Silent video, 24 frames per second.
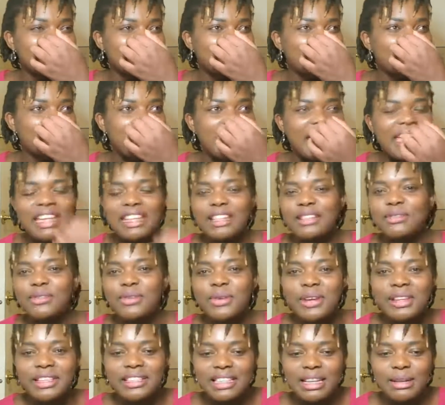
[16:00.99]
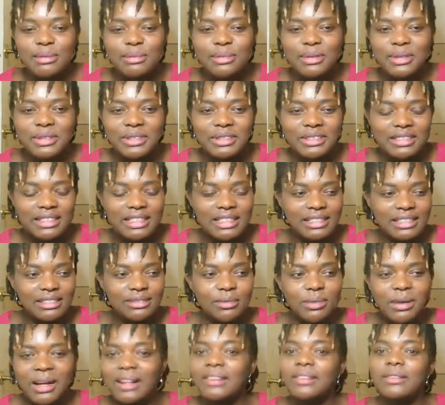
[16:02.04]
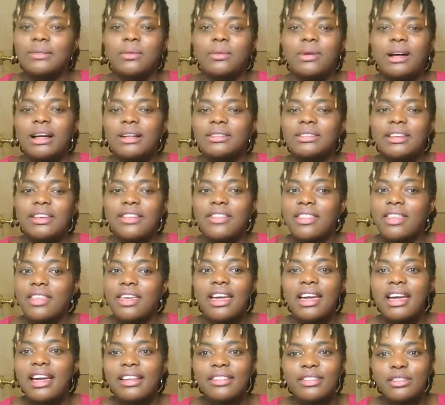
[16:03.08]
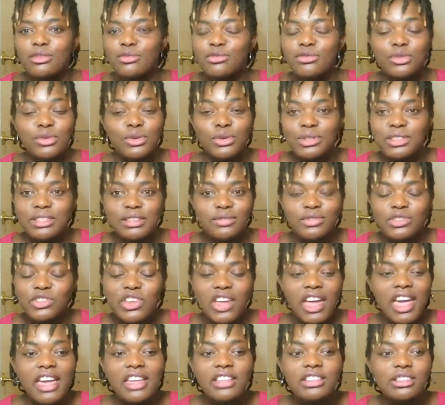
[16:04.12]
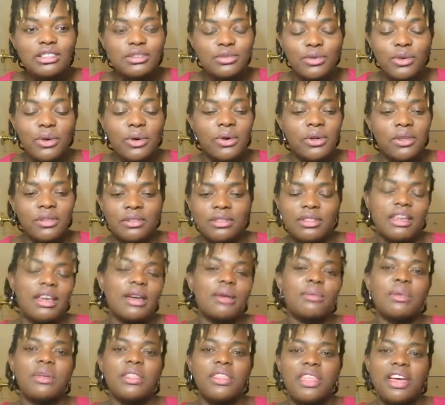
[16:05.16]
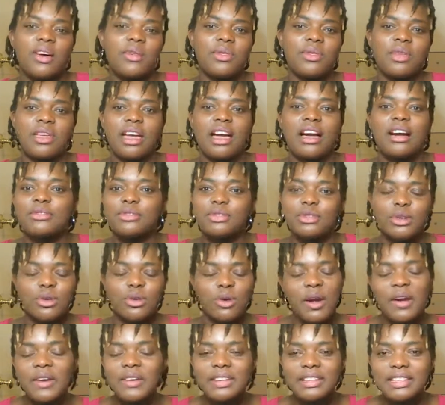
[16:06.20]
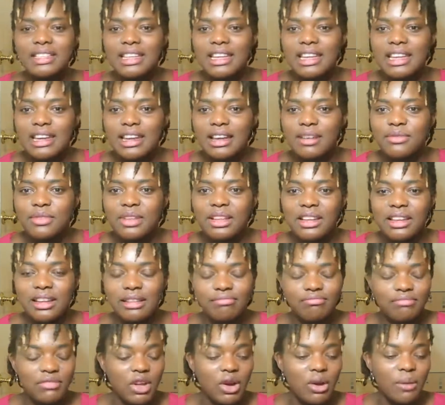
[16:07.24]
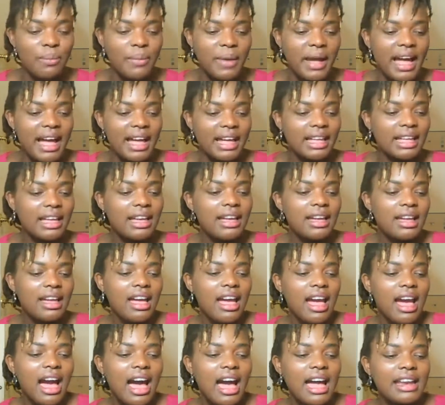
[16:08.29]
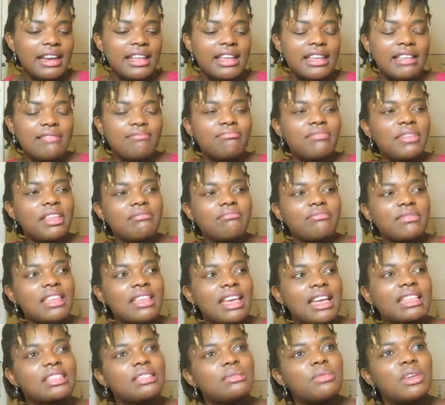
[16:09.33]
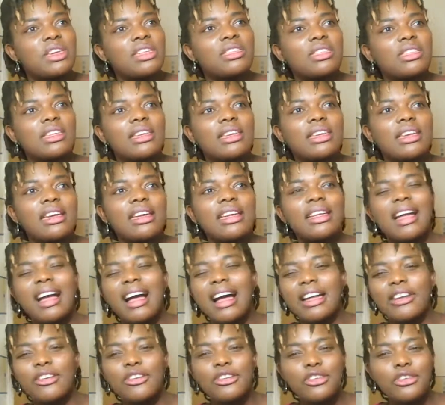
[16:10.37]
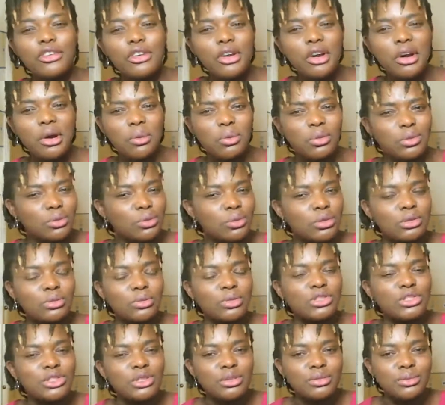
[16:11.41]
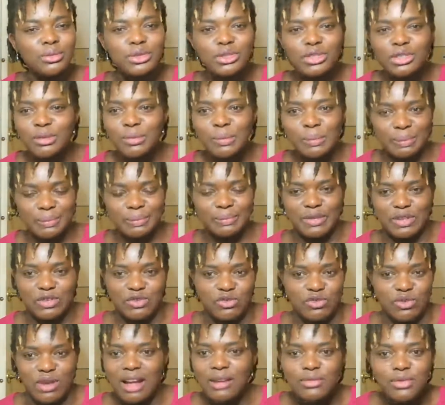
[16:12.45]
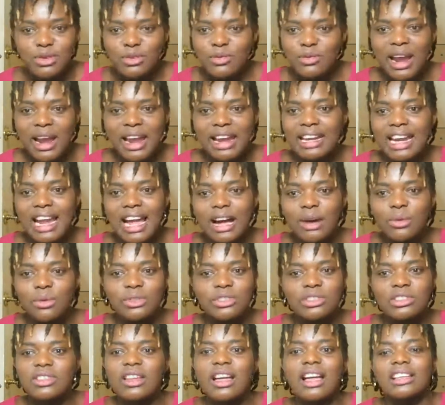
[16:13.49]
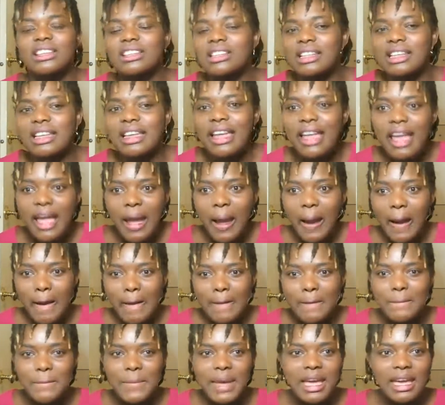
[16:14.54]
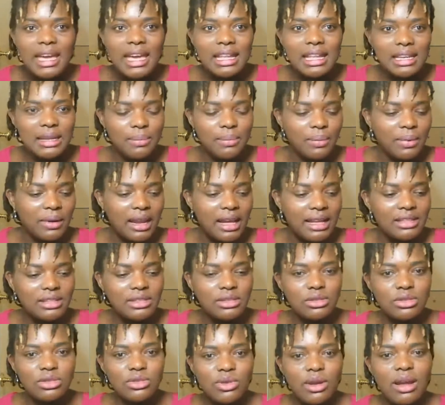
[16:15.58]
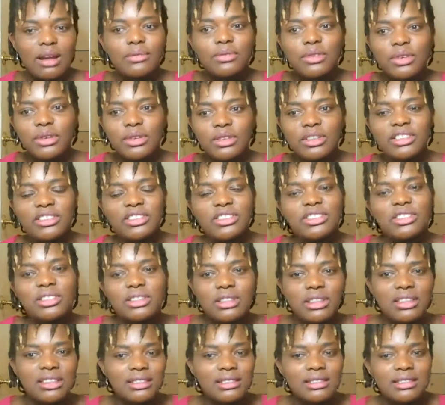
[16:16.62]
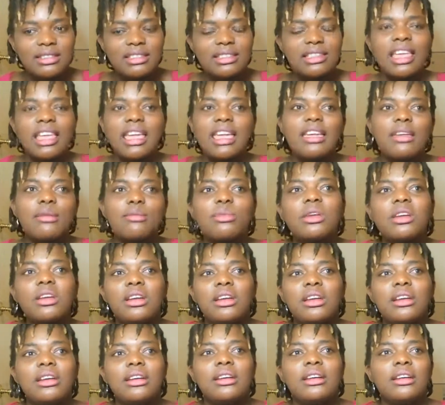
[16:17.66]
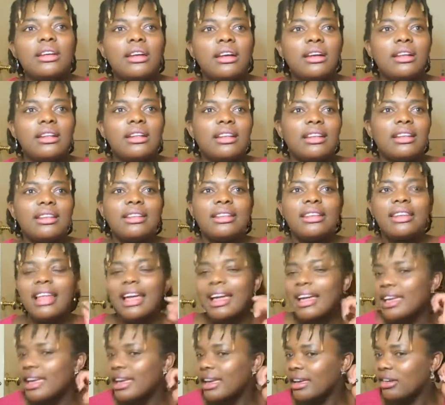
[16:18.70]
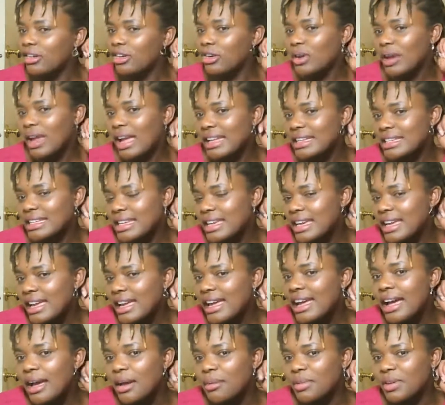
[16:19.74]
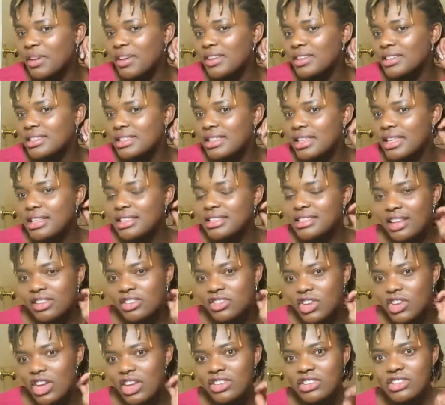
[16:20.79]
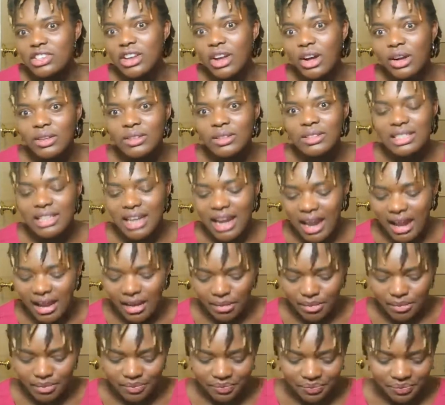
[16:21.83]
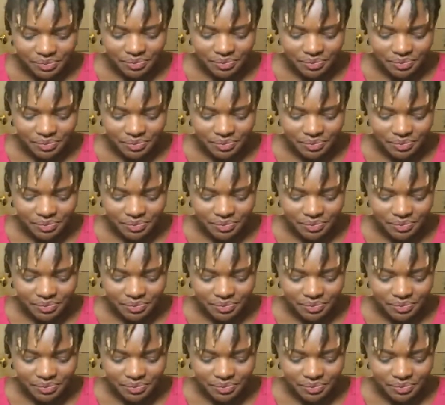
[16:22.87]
Spain, for example, and while they're there, the rules have changed for them, and now they have to quarantine after they come back. And it gets me thinking, I don't know, would you travel right now? Would you actually make any plans to travel? It just doesn't seem like a good idea because things are changing all the time.